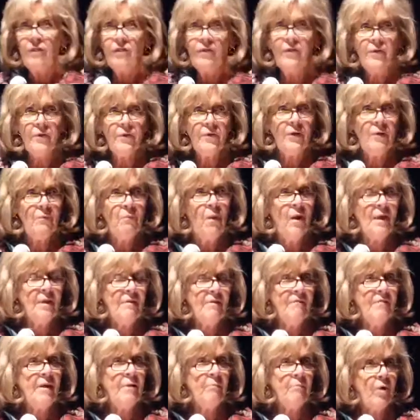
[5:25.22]
31
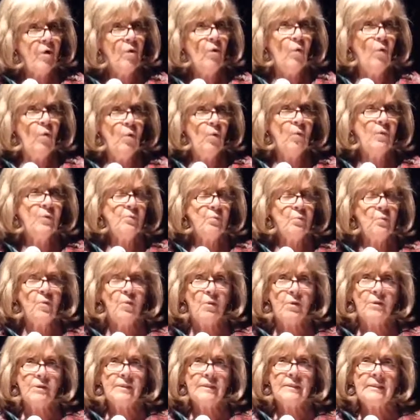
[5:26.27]
of them are old
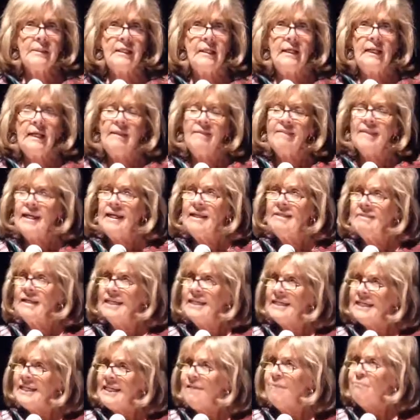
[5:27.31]
wars. They
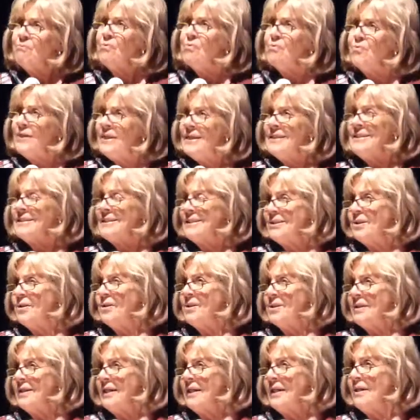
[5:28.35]
keep
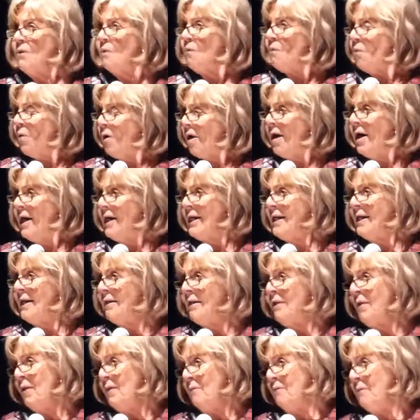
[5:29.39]
restarting. Why?
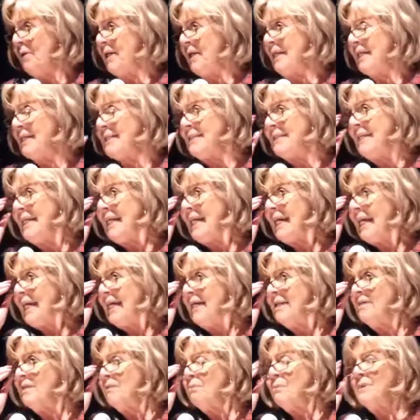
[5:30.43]
Because they
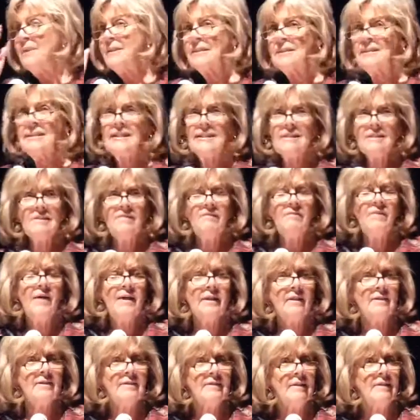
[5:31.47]
end with
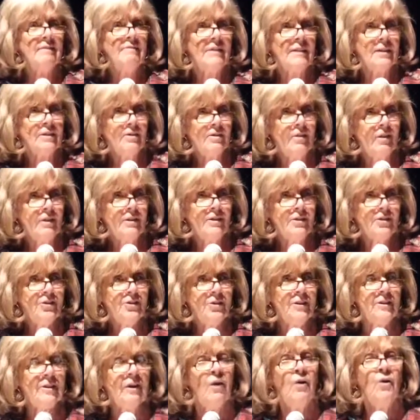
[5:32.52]
ceasefires of
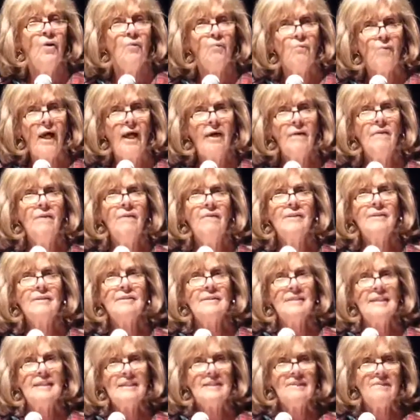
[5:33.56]
exhaustion, rather than
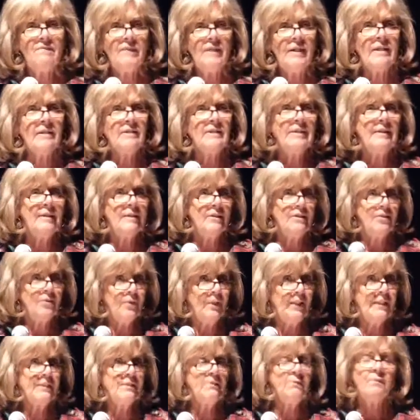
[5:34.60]
ceasefires that
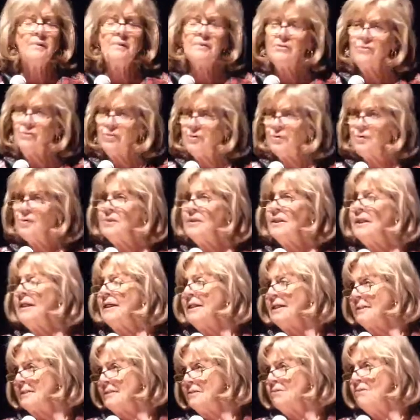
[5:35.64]
address what truly
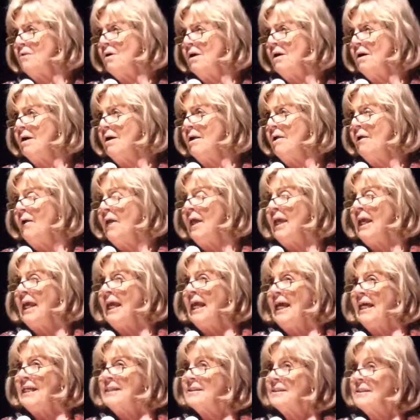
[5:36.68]
is wrong.
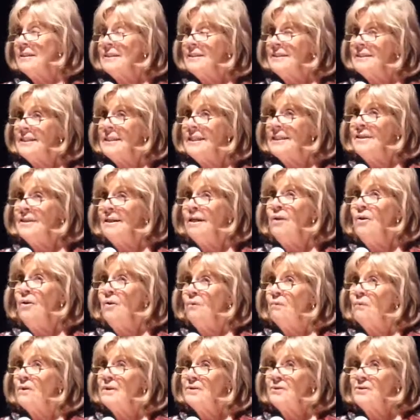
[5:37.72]
And she said,
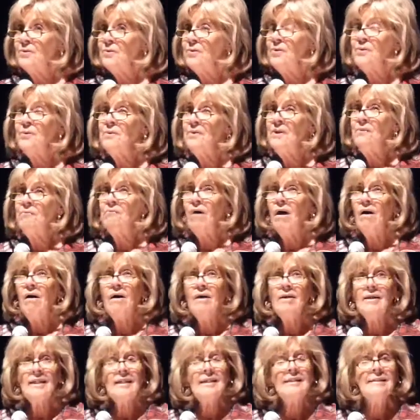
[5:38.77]
what is truly
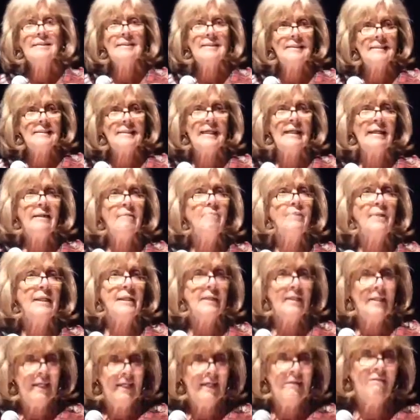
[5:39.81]
wrong is the same
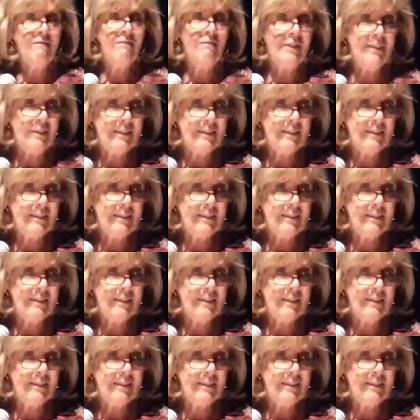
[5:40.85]
in every